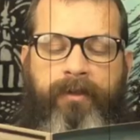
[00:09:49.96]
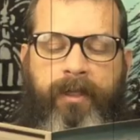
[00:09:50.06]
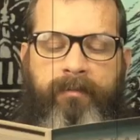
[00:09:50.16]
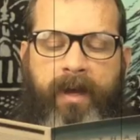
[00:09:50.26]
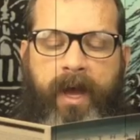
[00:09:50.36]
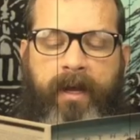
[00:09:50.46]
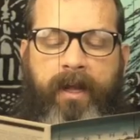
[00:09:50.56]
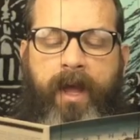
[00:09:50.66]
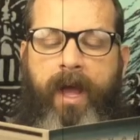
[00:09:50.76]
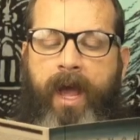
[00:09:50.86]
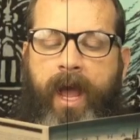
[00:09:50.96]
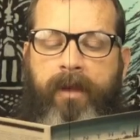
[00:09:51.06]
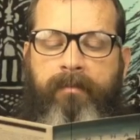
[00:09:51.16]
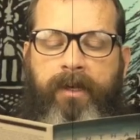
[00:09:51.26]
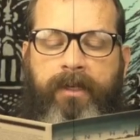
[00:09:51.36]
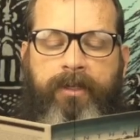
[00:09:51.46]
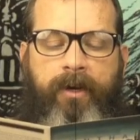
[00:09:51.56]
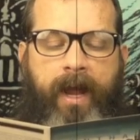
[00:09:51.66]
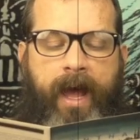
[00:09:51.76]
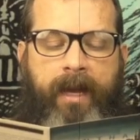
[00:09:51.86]
Strikes Back, a
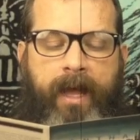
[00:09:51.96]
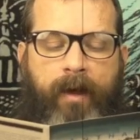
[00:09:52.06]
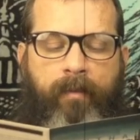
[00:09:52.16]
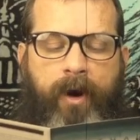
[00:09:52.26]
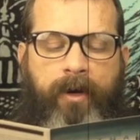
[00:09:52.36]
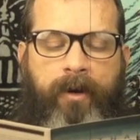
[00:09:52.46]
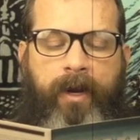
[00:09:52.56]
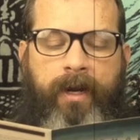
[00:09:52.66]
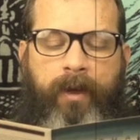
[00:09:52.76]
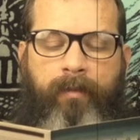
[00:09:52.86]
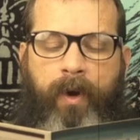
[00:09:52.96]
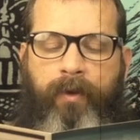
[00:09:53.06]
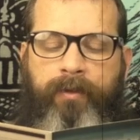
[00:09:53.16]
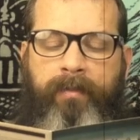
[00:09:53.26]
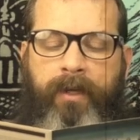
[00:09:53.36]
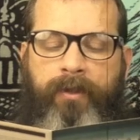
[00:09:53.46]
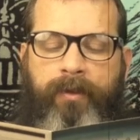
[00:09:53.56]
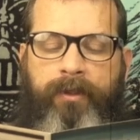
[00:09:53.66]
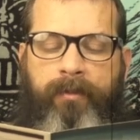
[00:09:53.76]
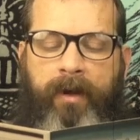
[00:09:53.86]
miniature AT-AT walker and a rosebud
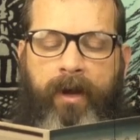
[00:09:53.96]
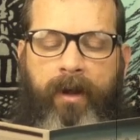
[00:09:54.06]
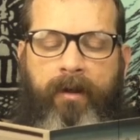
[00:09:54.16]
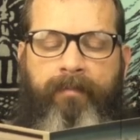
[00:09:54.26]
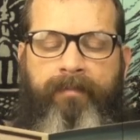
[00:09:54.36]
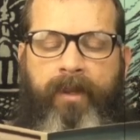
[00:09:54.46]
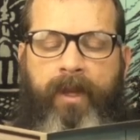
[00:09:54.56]
crystal ball,